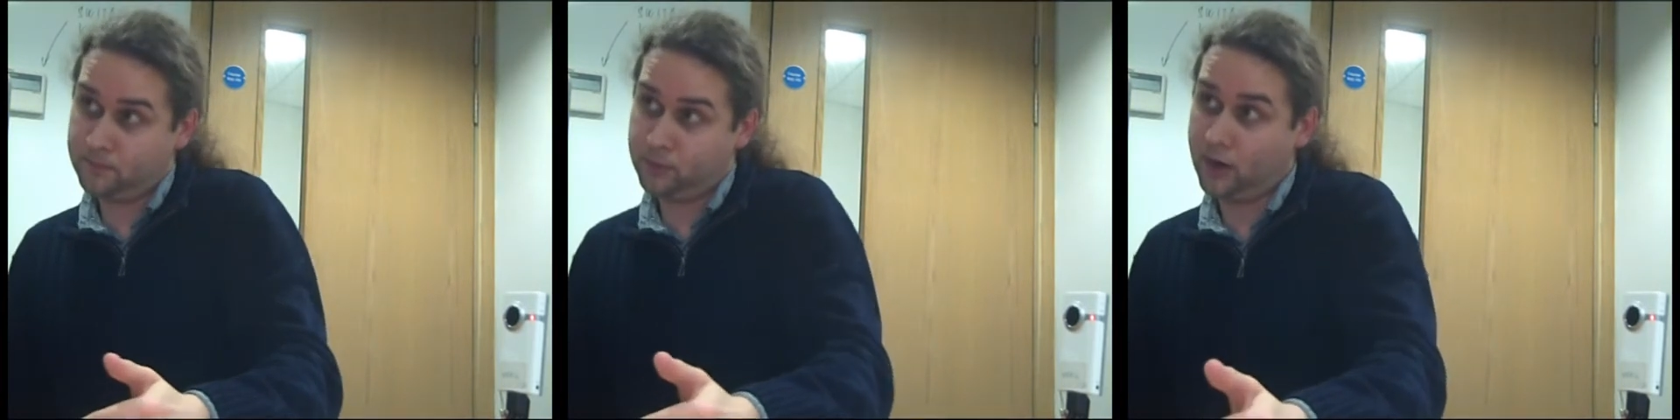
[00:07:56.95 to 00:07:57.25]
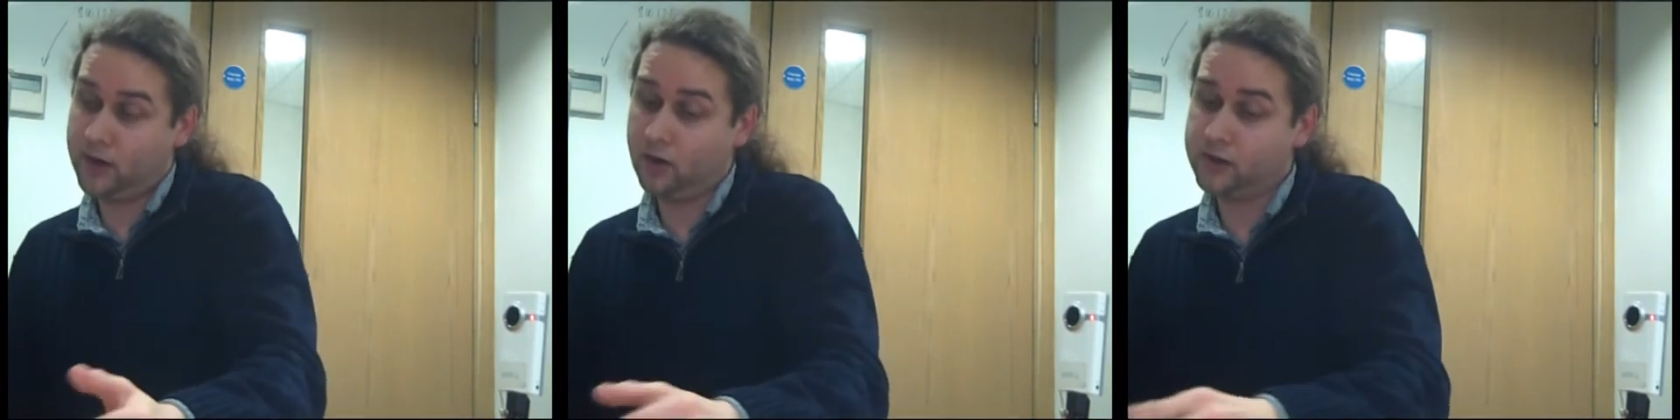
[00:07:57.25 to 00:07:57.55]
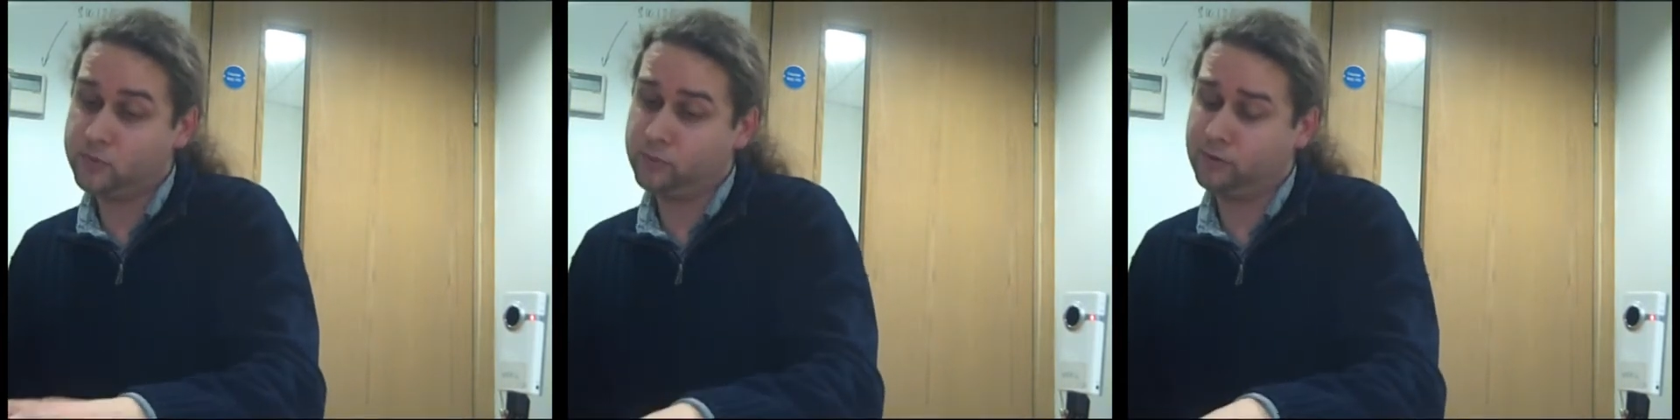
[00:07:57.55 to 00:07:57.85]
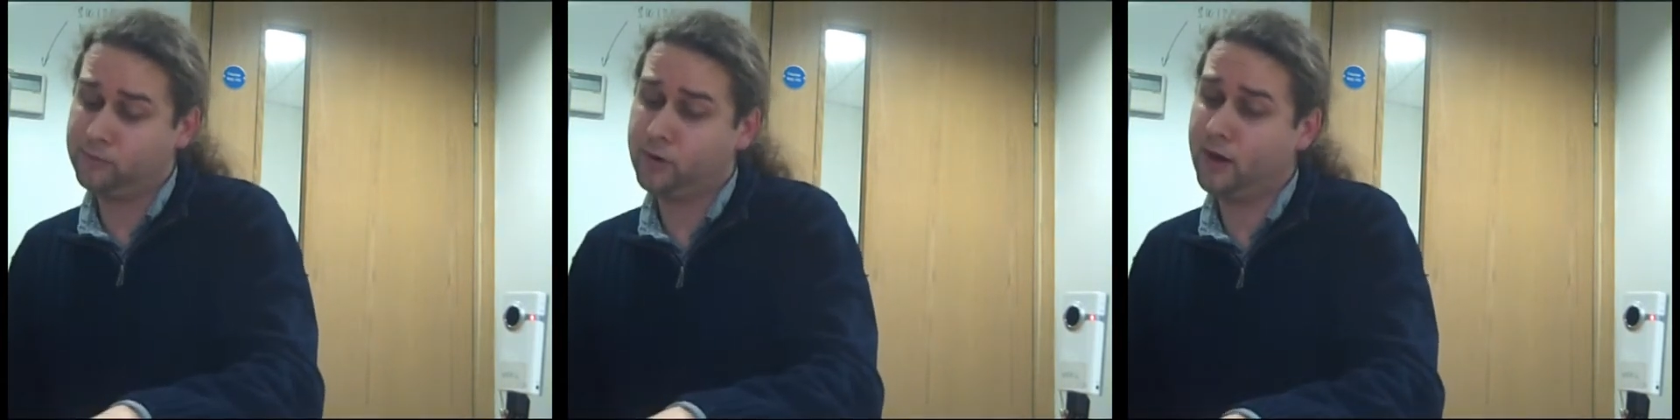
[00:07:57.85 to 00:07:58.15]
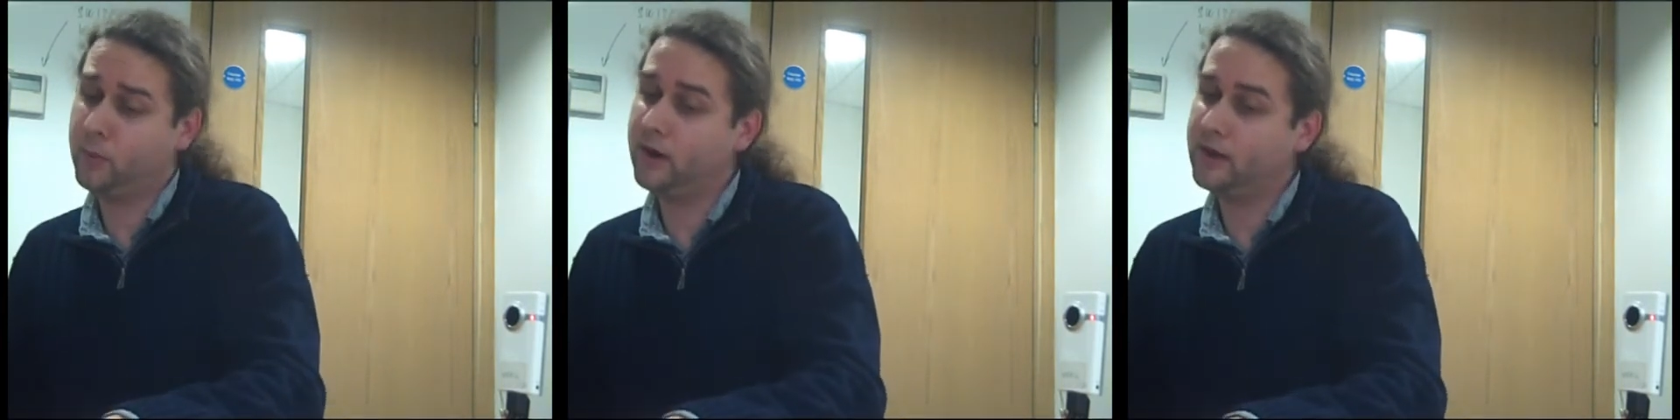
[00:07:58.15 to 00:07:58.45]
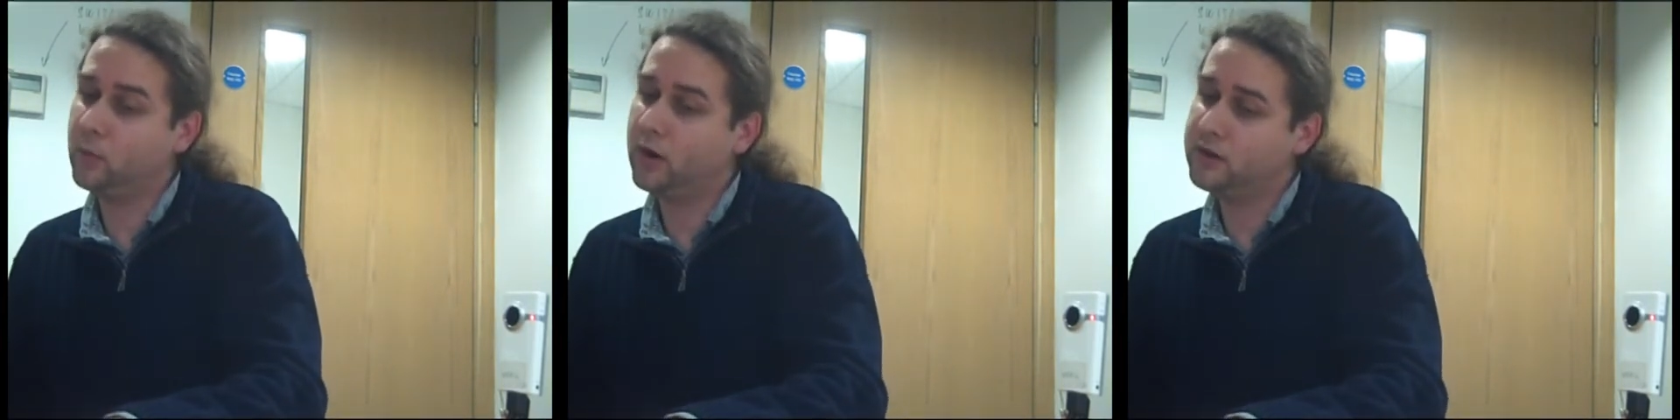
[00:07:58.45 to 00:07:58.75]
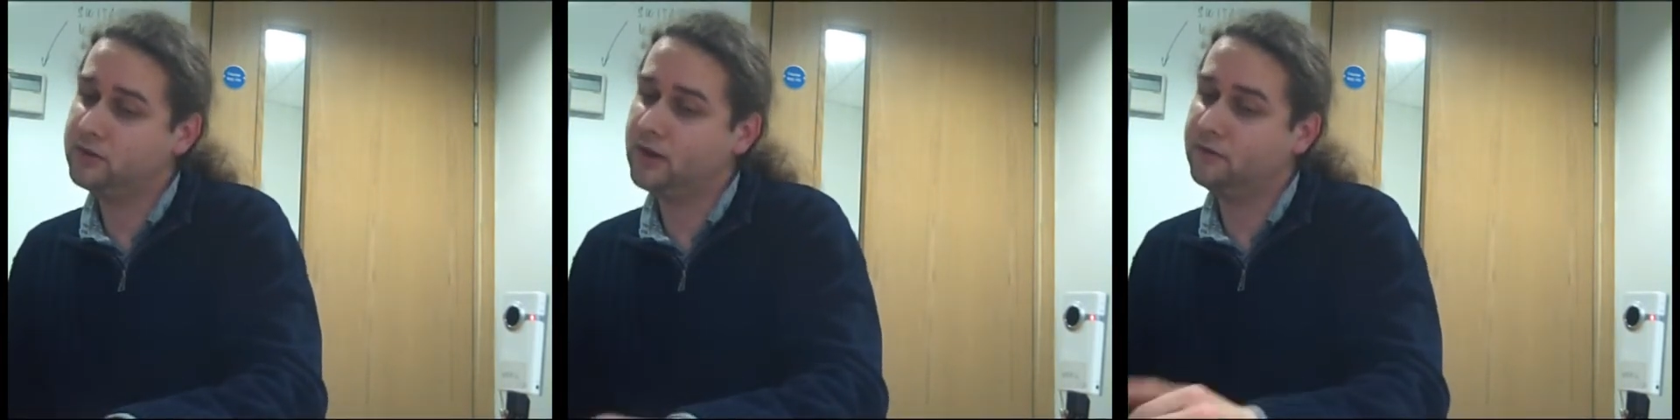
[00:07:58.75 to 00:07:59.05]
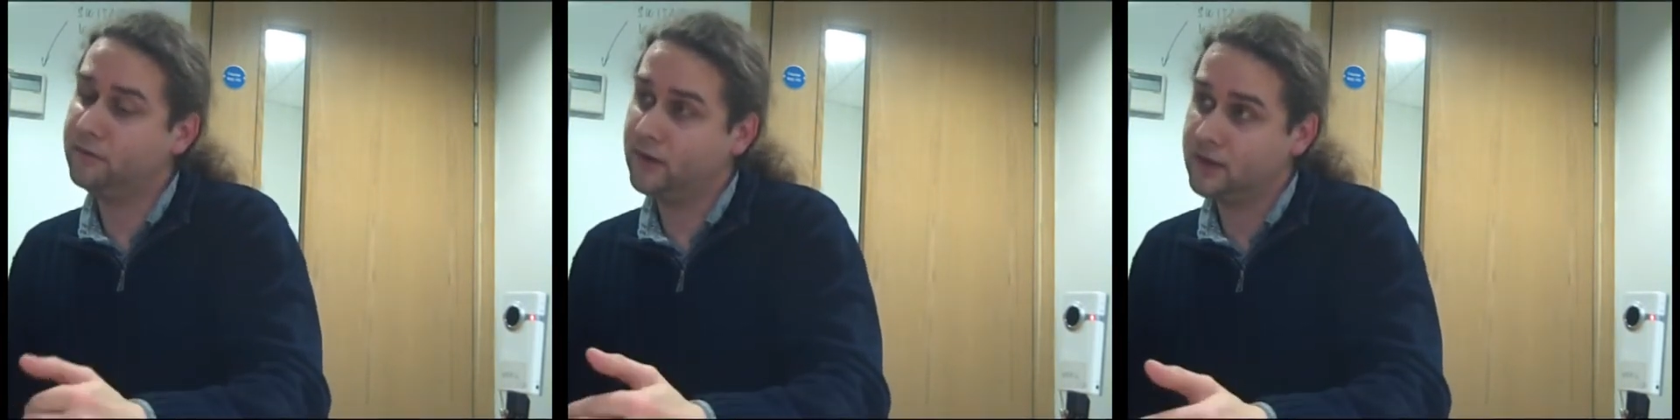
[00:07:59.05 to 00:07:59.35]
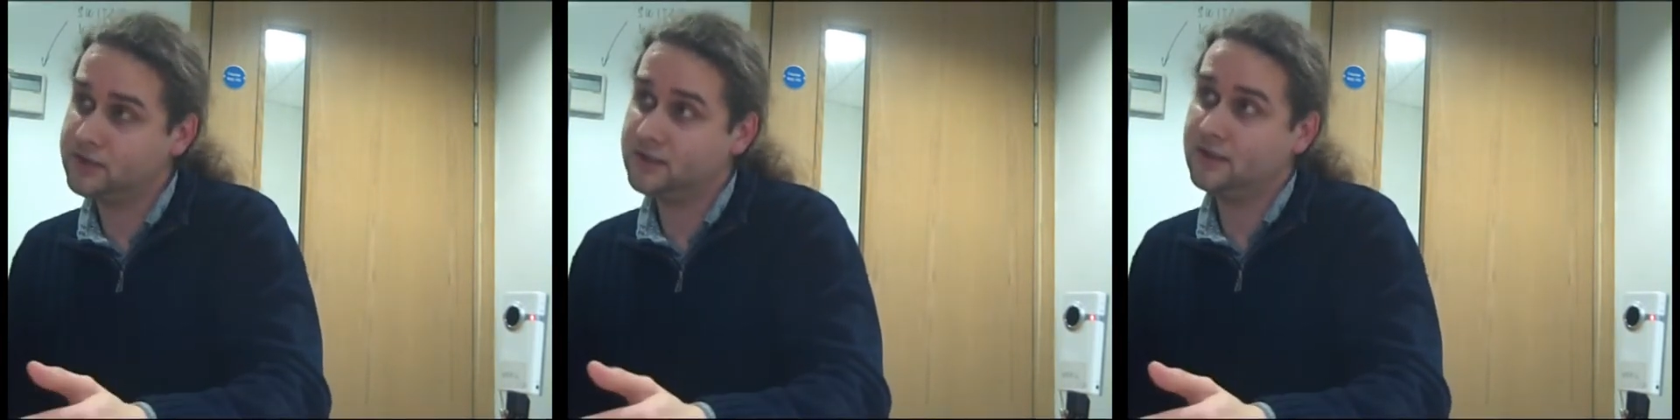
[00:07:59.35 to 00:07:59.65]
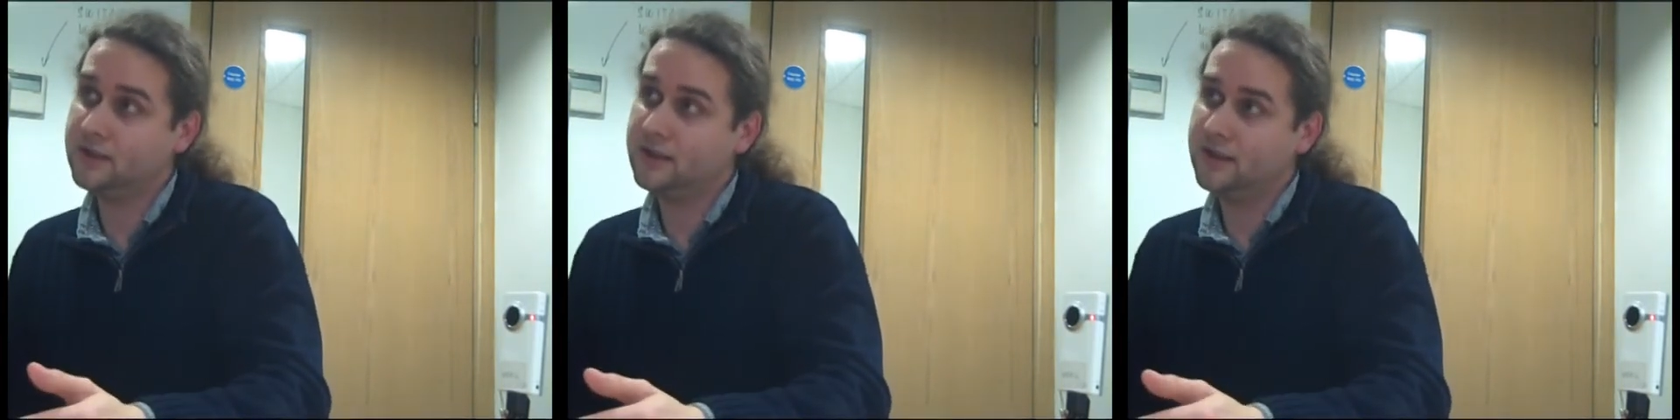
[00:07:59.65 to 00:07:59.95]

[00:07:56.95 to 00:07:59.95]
prior knowledge from prior working. What had you done first?